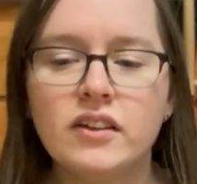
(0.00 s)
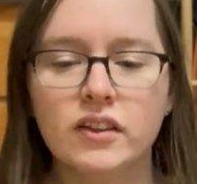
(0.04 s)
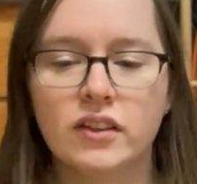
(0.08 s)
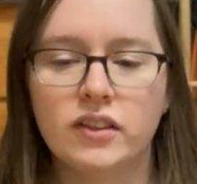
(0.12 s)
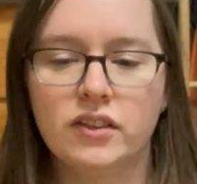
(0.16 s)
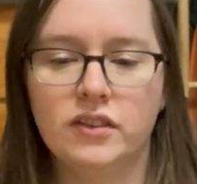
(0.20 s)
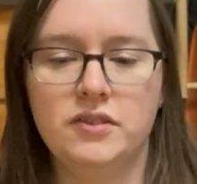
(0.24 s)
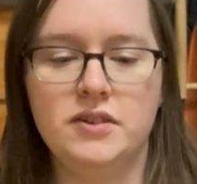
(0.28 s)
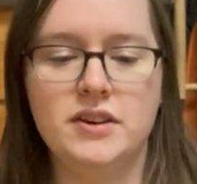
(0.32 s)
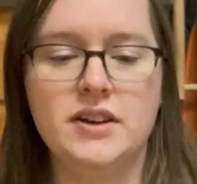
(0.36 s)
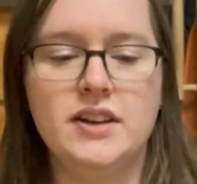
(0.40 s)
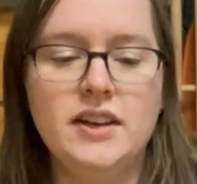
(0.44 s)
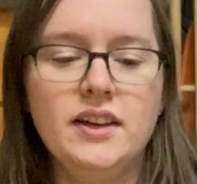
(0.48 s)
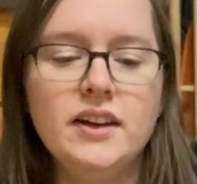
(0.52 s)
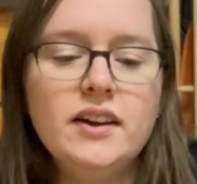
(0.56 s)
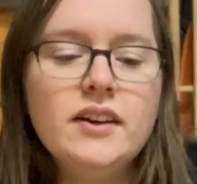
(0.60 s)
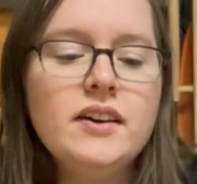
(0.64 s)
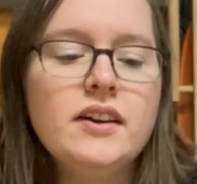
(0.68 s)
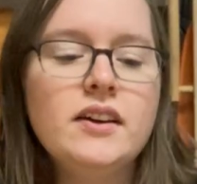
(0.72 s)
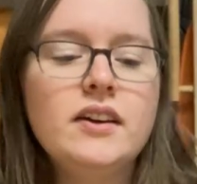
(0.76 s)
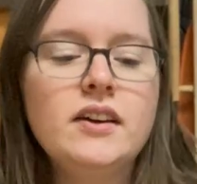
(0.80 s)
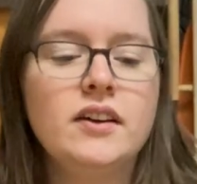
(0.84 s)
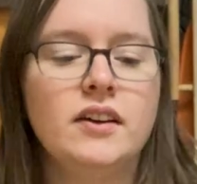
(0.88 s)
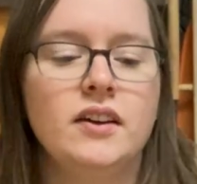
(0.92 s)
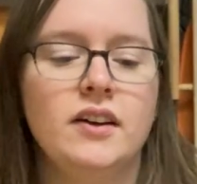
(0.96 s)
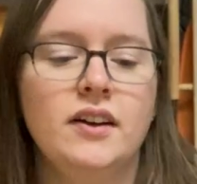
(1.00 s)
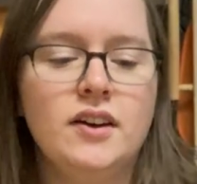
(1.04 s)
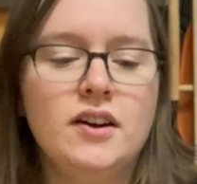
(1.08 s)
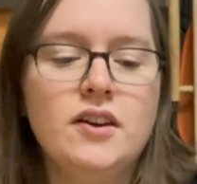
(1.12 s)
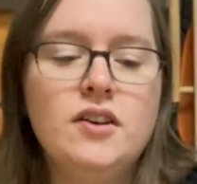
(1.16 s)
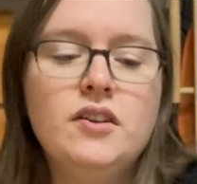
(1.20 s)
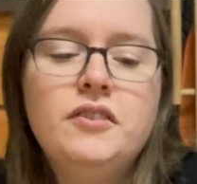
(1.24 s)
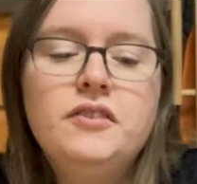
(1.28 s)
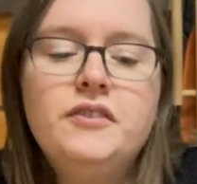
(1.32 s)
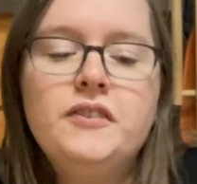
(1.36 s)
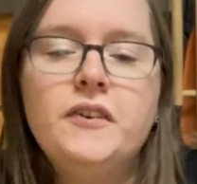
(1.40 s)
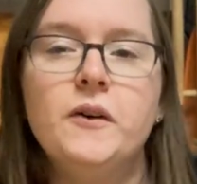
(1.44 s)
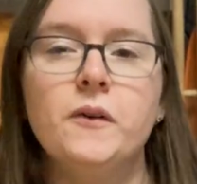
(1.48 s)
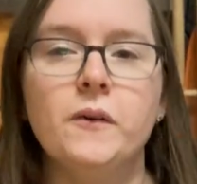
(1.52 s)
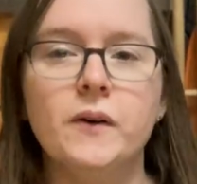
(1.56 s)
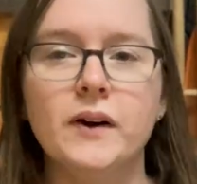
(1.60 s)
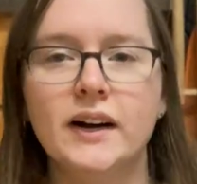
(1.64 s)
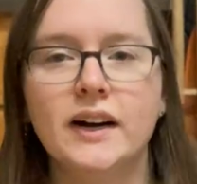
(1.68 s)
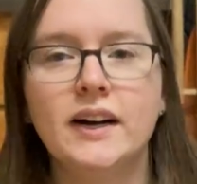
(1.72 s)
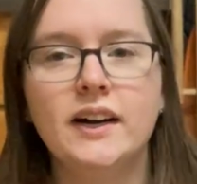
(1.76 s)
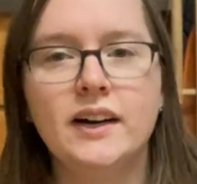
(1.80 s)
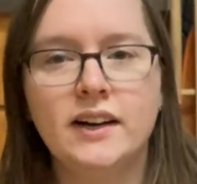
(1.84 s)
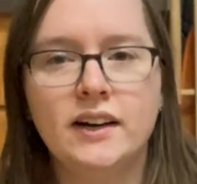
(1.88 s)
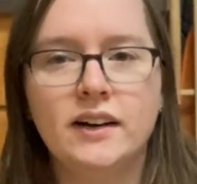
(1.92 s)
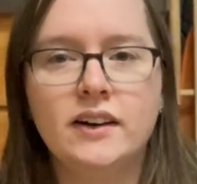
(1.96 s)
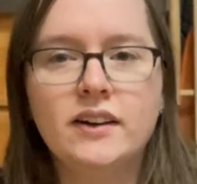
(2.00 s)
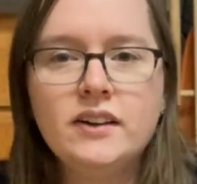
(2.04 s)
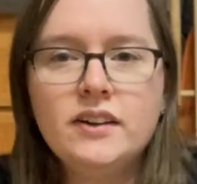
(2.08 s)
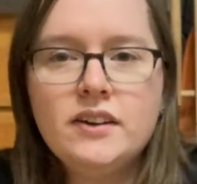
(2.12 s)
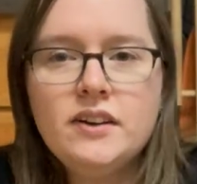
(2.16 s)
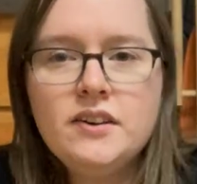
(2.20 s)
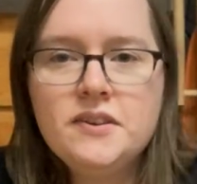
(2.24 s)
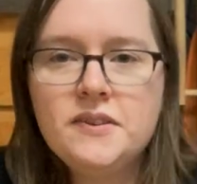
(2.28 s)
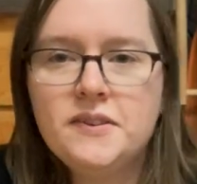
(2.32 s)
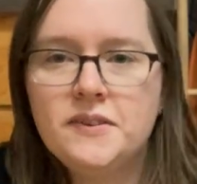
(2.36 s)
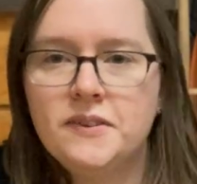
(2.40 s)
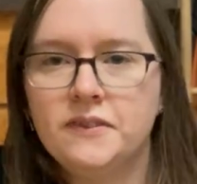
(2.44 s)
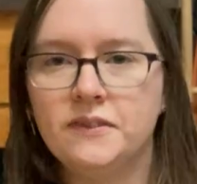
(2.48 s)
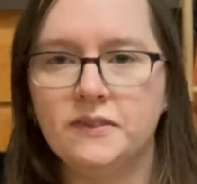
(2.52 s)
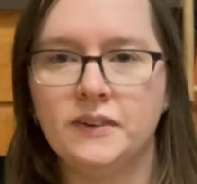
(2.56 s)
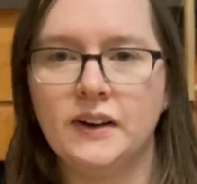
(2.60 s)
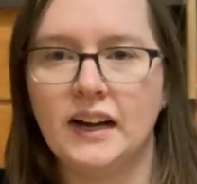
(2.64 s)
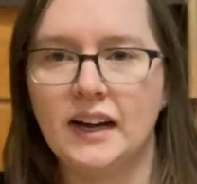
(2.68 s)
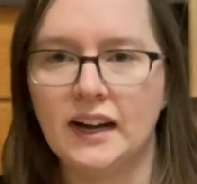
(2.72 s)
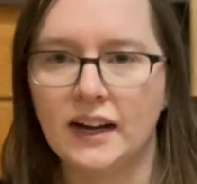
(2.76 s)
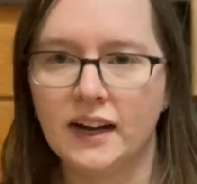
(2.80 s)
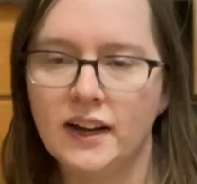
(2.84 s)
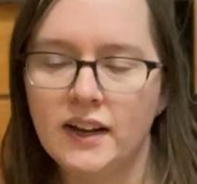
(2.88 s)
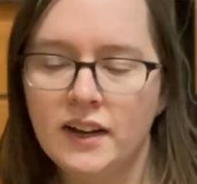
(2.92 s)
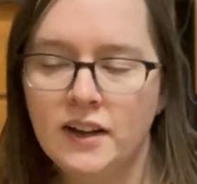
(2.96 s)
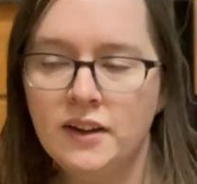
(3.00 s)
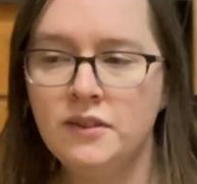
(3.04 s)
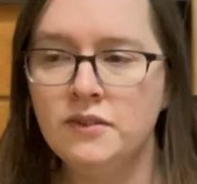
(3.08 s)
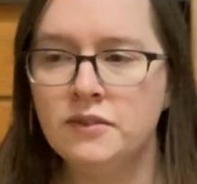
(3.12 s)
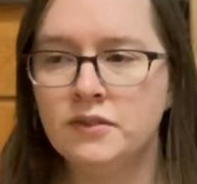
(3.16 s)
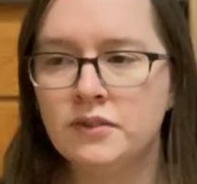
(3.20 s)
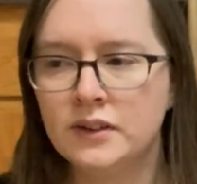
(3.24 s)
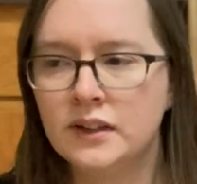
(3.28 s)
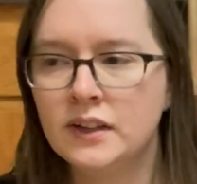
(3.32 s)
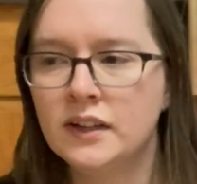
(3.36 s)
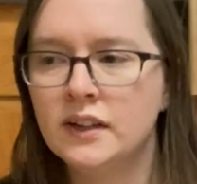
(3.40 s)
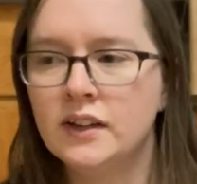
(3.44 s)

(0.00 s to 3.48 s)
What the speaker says: 3, 4, 5.